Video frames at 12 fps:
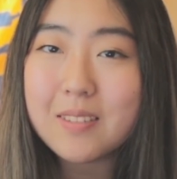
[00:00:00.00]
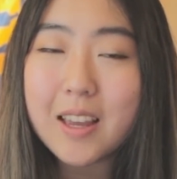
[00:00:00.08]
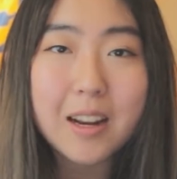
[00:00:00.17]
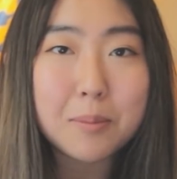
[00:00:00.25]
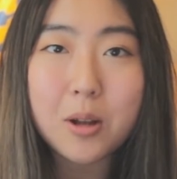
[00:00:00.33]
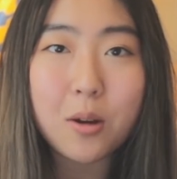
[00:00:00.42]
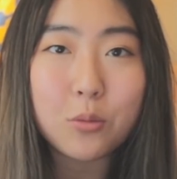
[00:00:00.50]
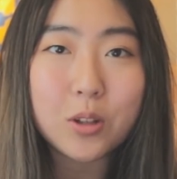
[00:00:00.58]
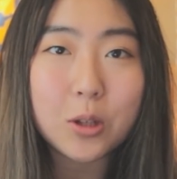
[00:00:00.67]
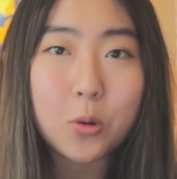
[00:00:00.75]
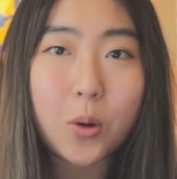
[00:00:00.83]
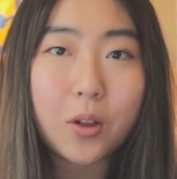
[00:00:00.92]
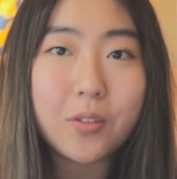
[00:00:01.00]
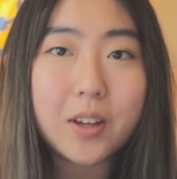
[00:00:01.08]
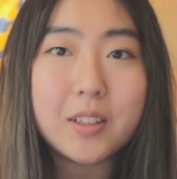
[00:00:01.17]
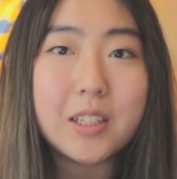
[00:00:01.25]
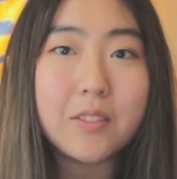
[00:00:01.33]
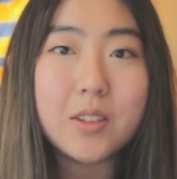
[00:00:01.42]
and I'm not really
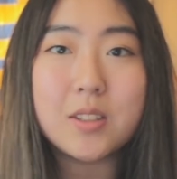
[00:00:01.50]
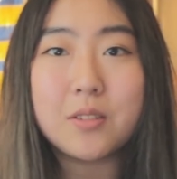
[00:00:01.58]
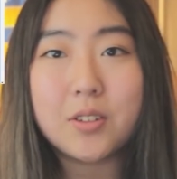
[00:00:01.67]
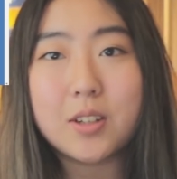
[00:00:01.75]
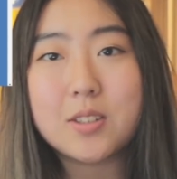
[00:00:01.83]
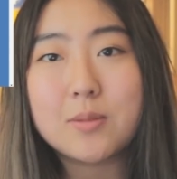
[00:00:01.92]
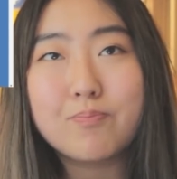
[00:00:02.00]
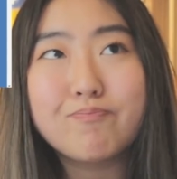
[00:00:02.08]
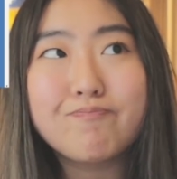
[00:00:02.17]
qualified to give this advice.